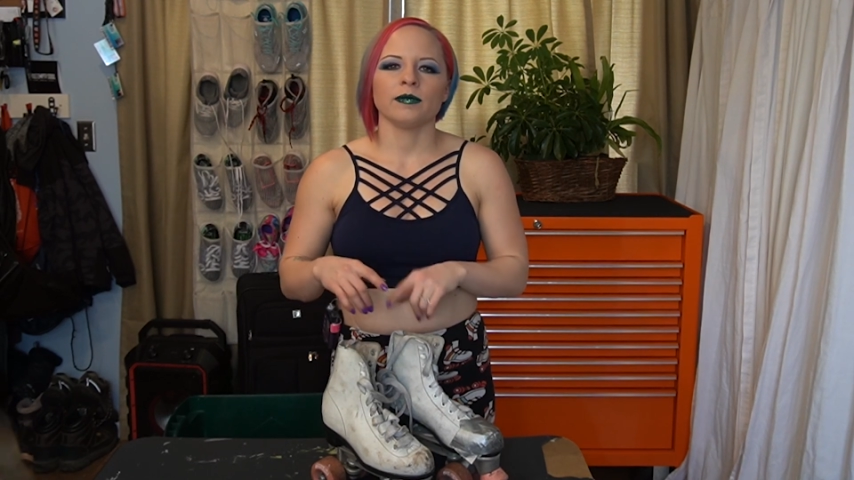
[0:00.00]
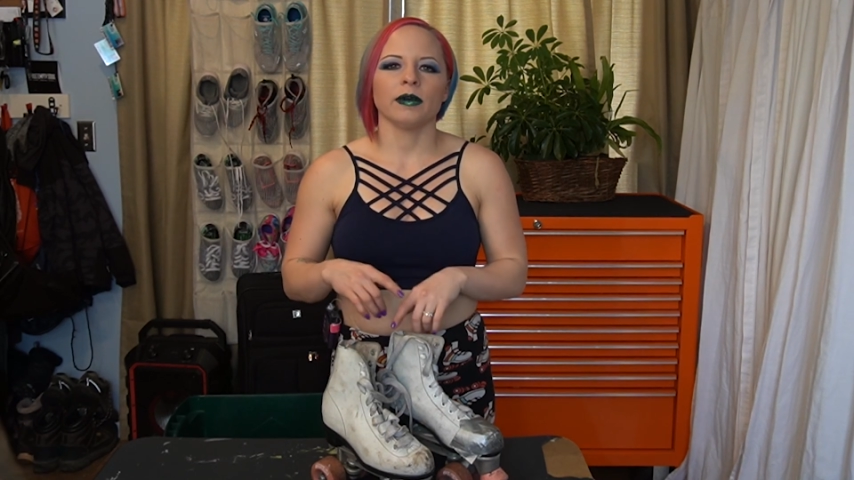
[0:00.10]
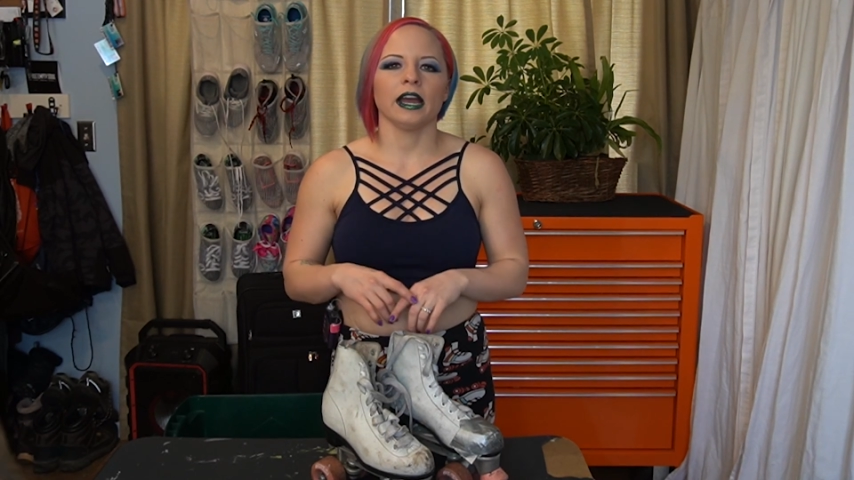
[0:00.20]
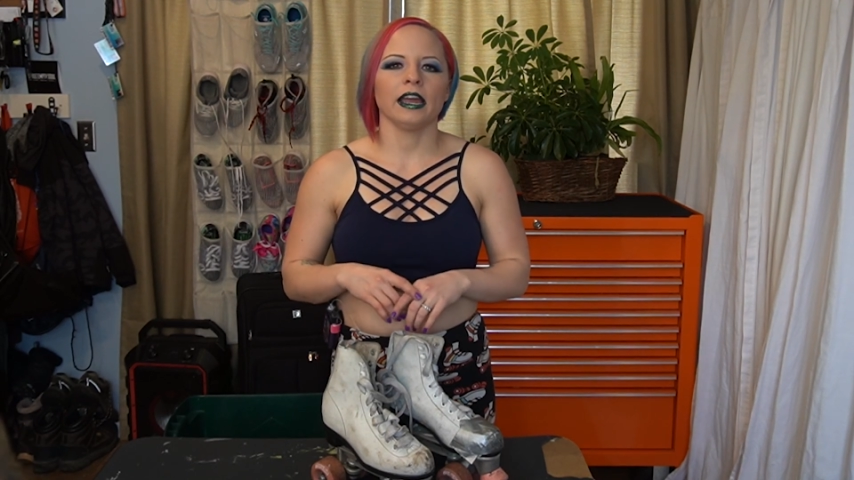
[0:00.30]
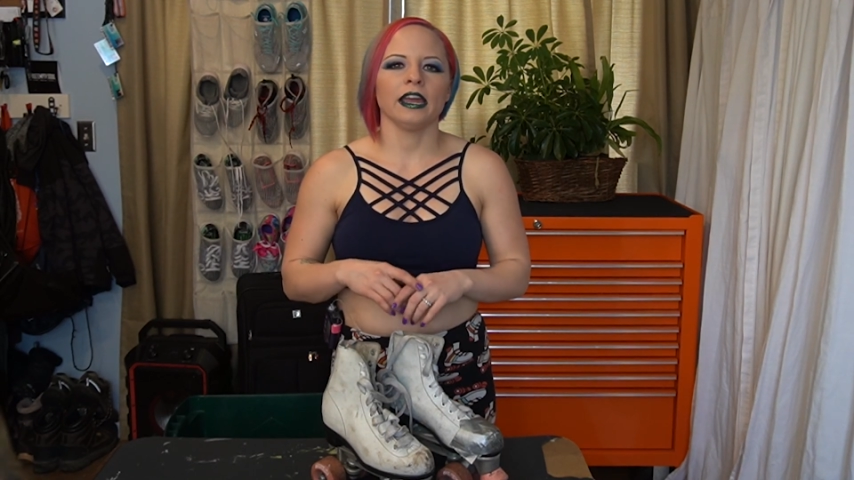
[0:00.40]

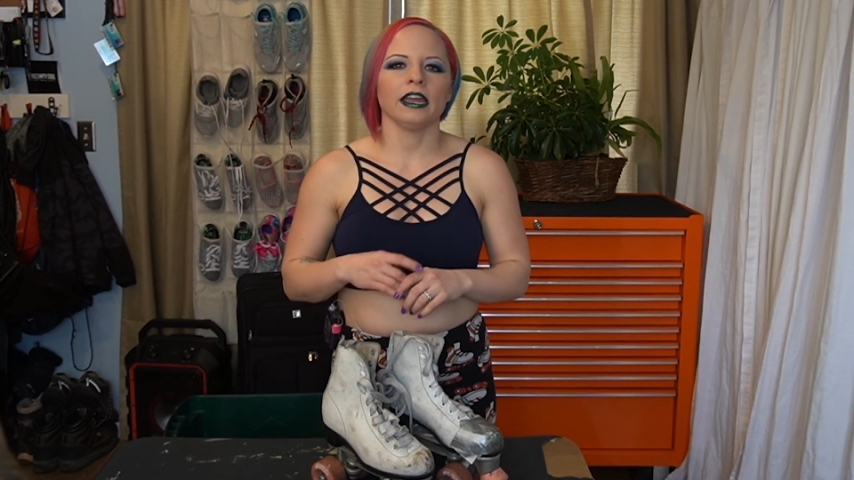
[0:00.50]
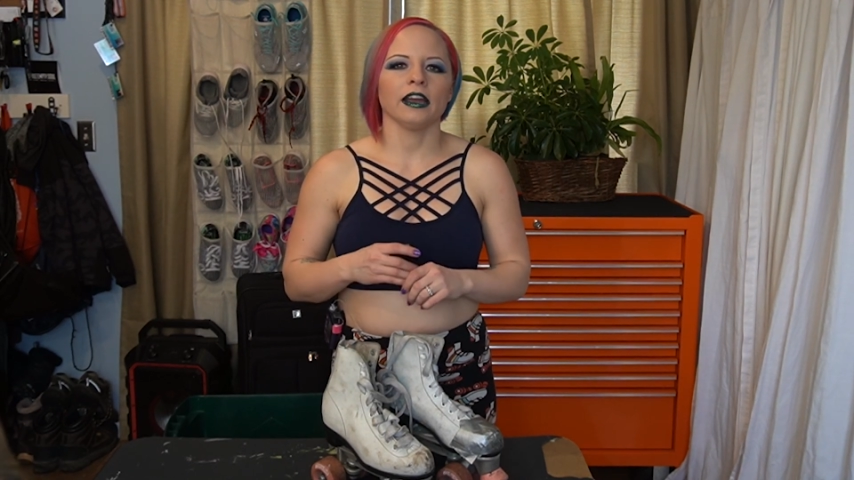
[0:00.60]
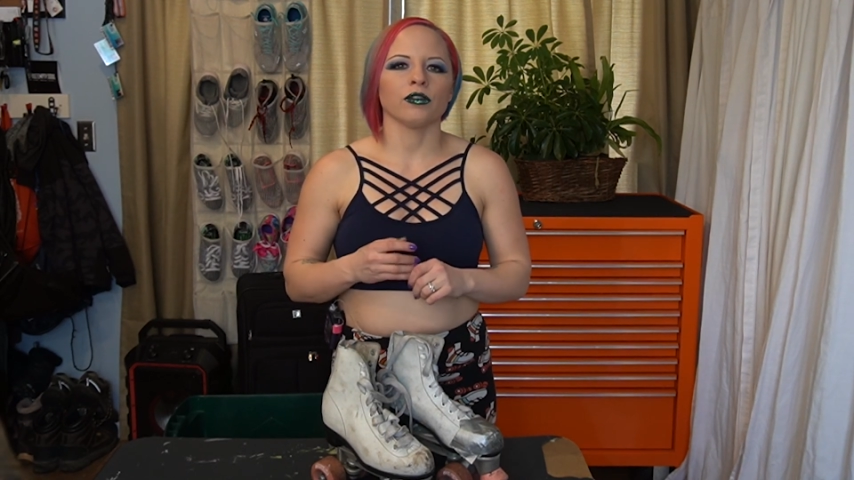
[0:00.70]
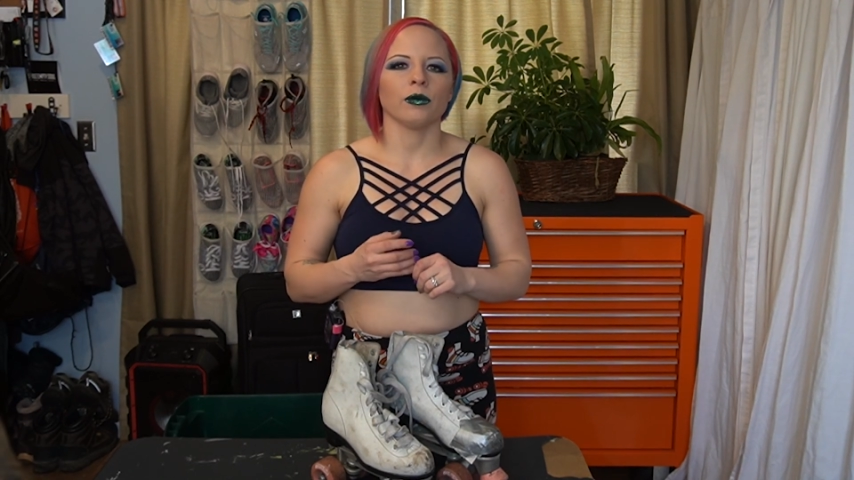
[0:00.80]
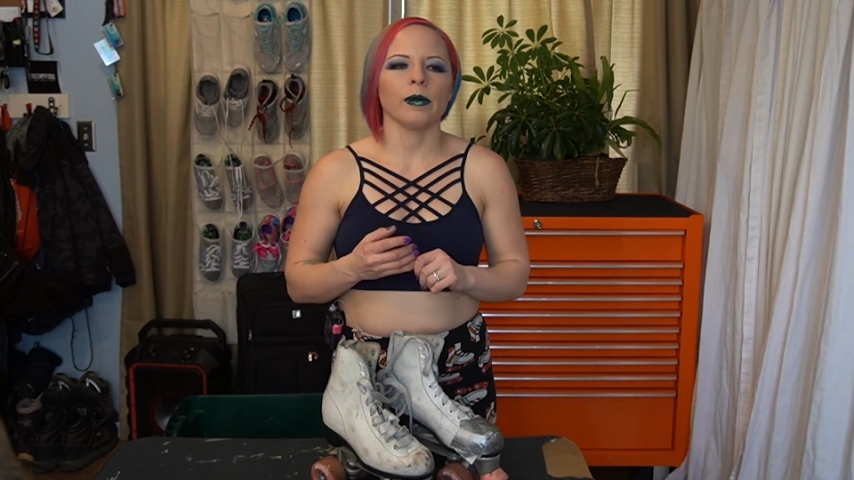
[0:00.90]

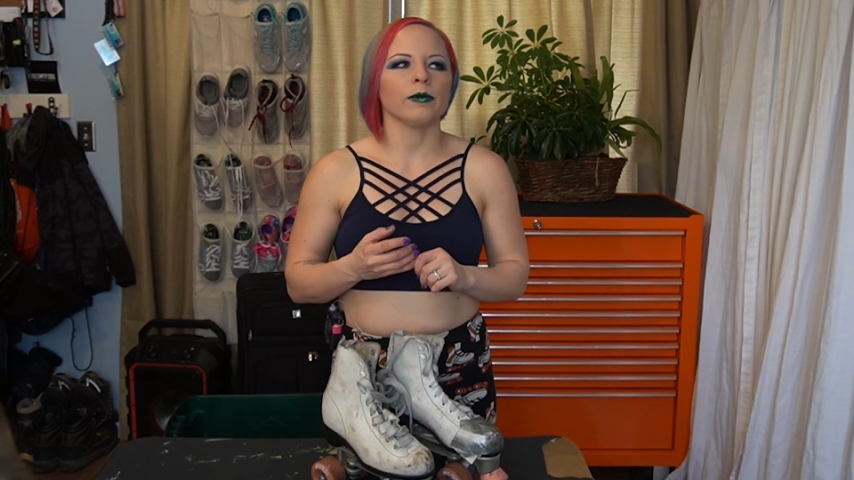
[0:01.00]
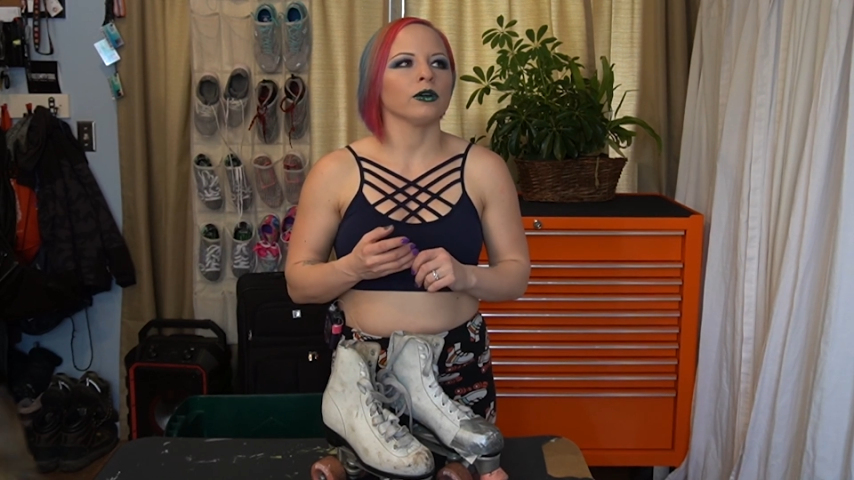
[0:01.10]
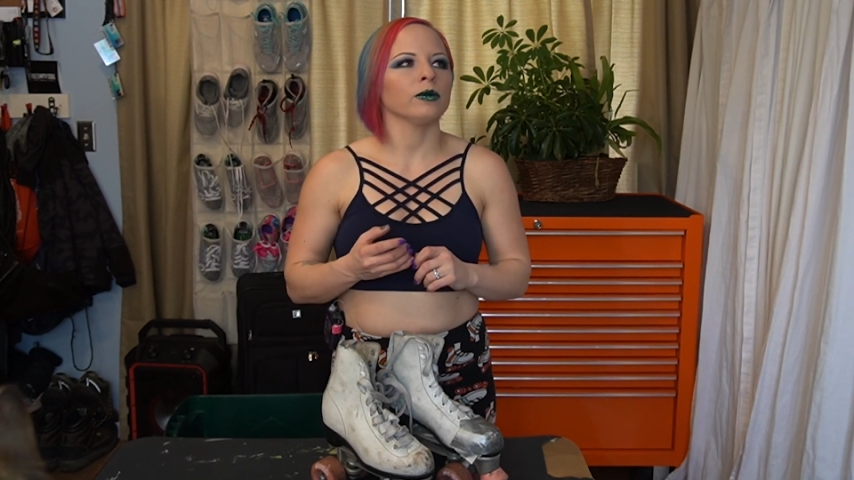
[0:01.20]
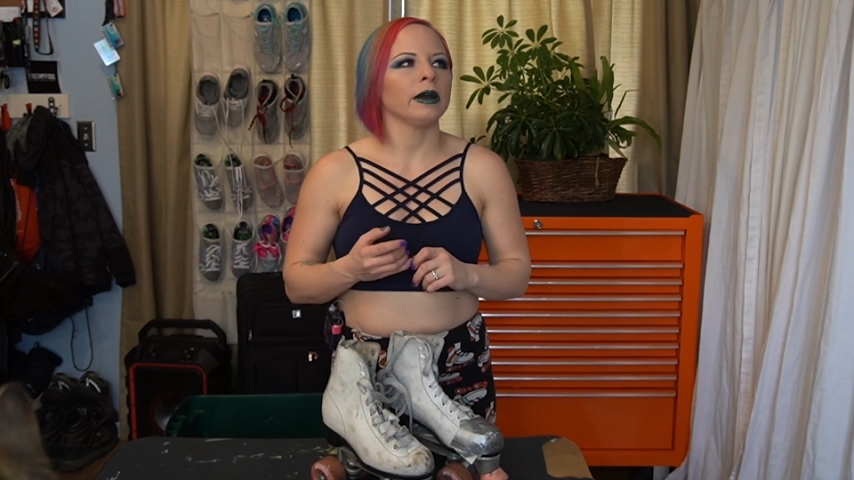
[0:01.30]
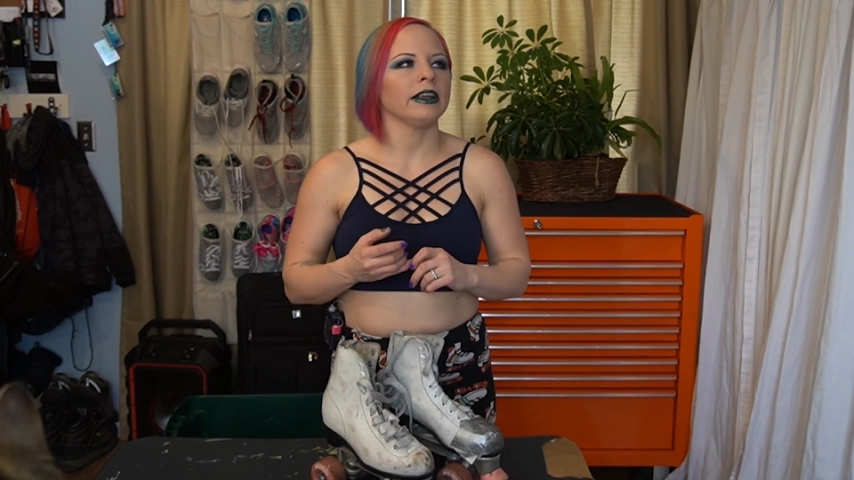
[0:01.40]
I
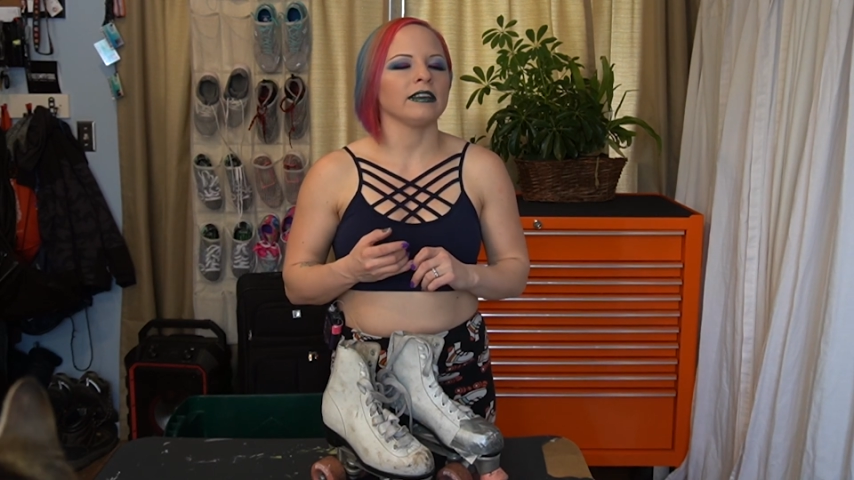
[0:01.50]
remember my